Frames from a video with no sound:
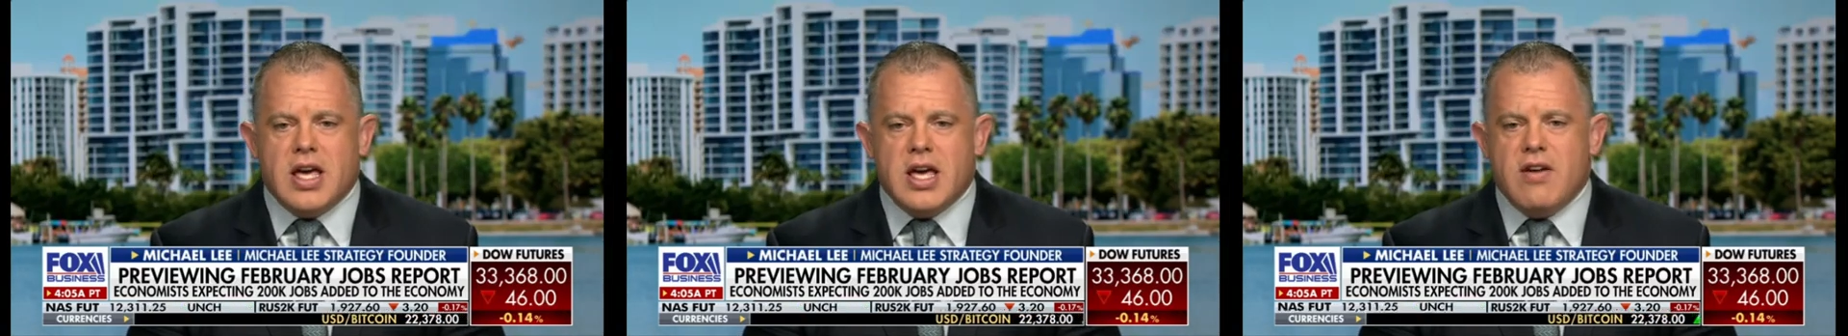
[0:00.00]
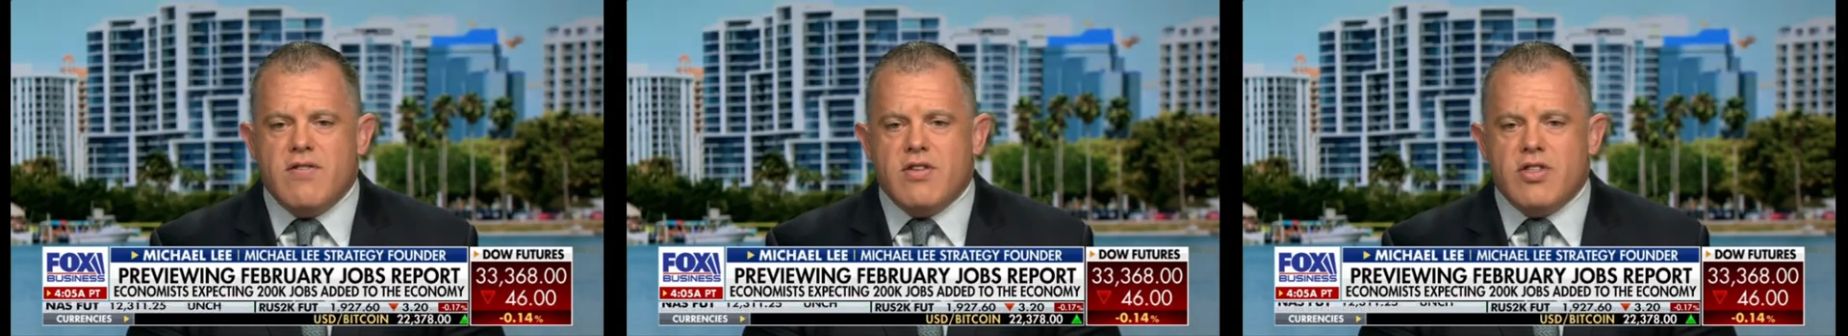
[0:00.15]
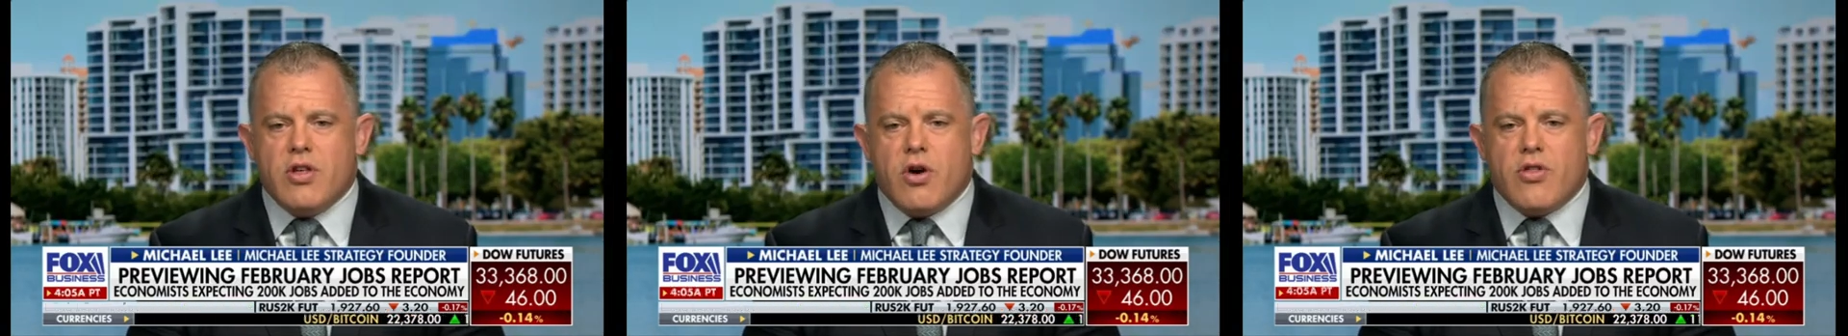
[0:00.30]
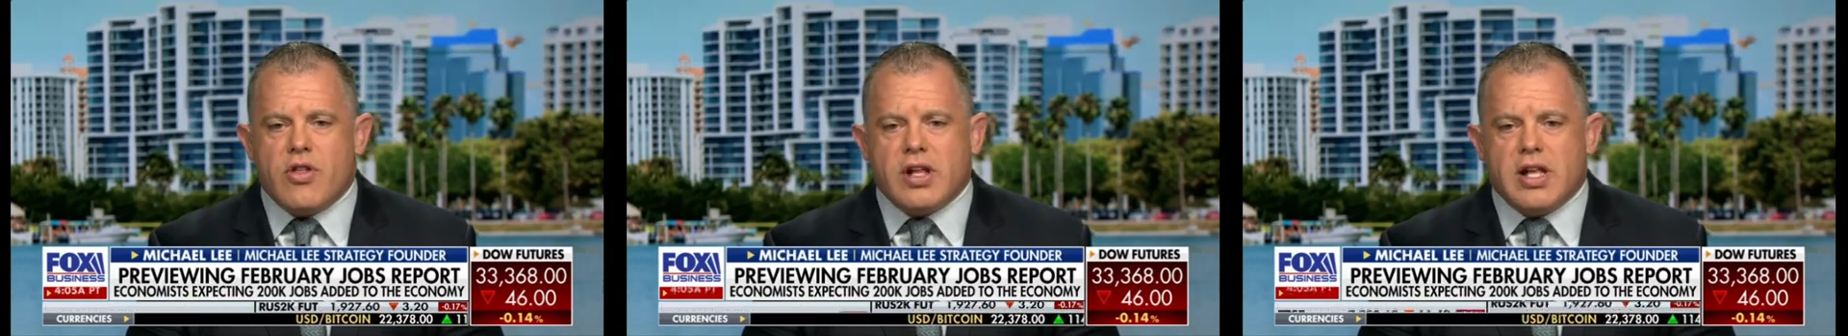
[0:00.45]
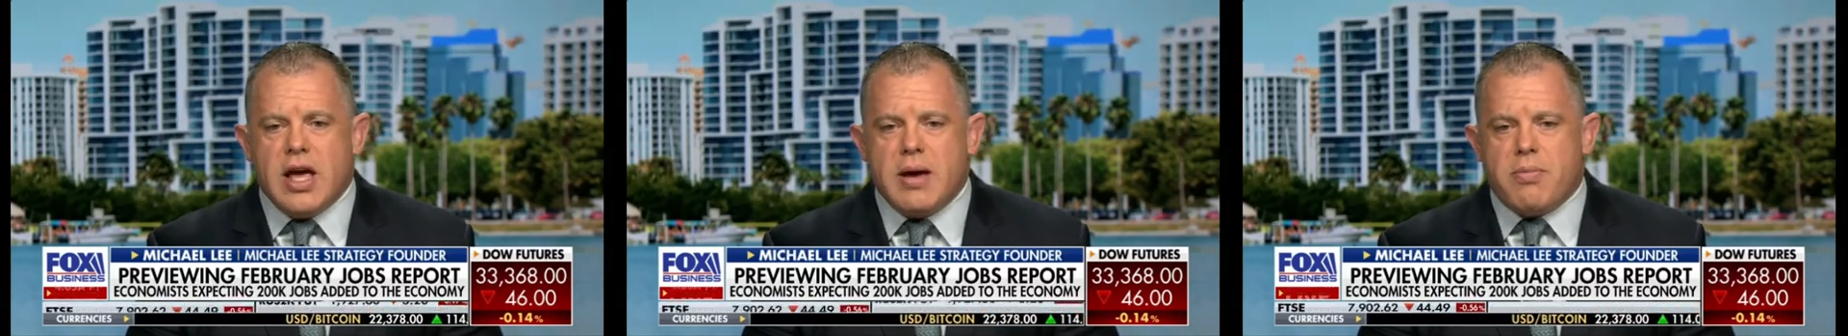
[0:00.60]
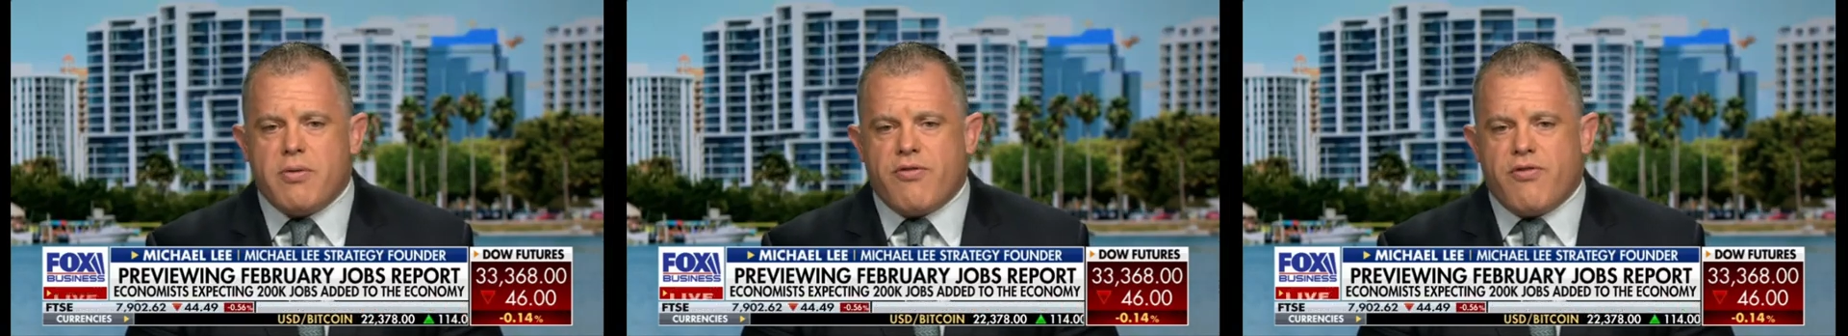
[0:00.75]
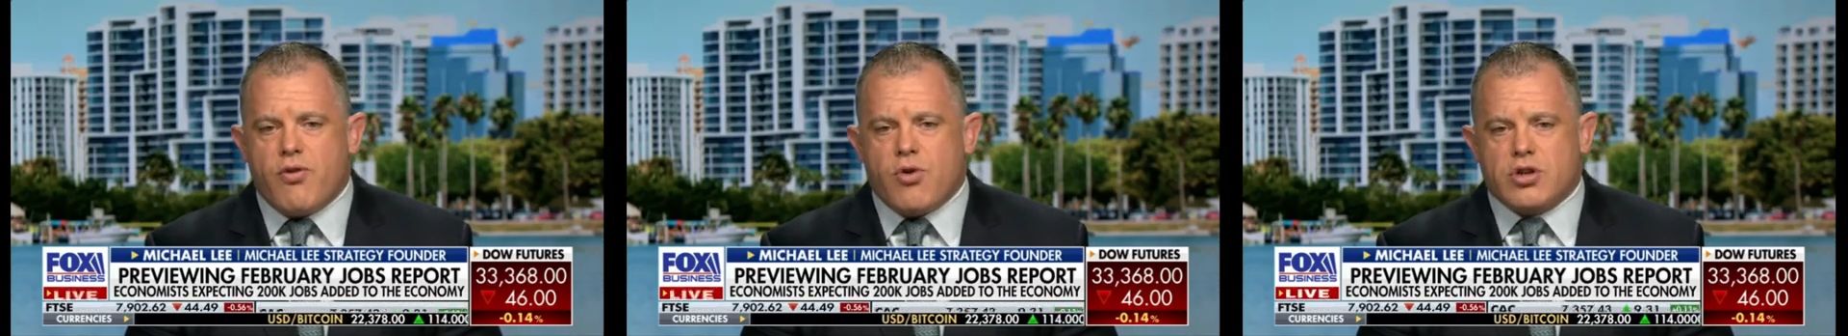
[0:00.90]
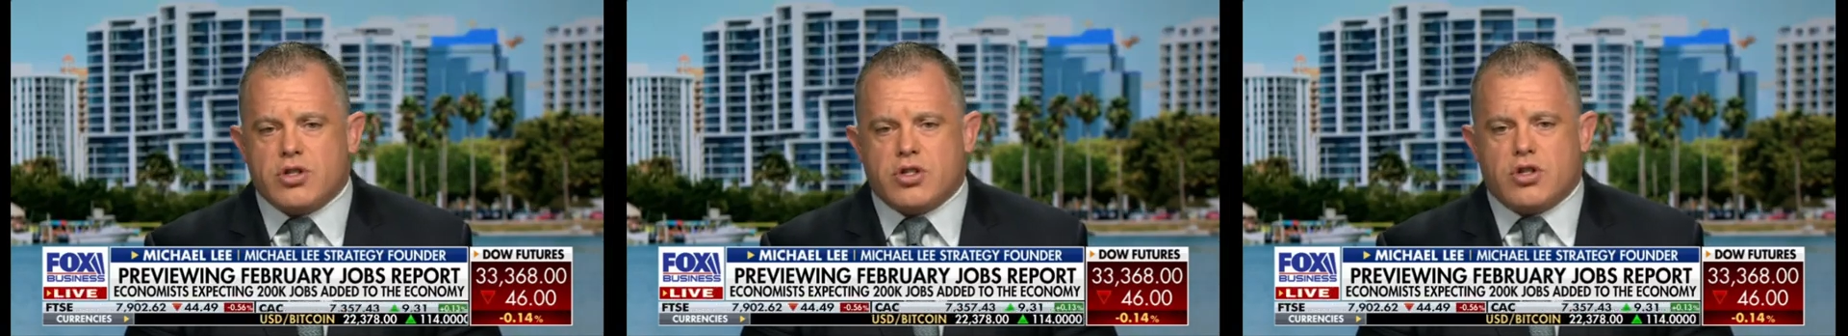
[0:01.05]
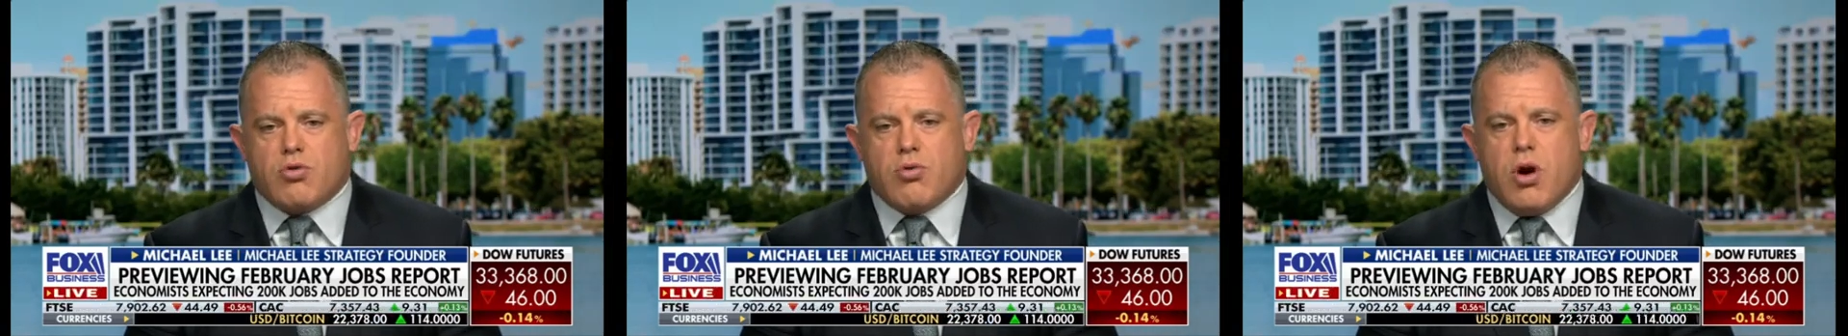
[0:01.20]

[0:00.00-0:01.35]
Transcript: even though the labor force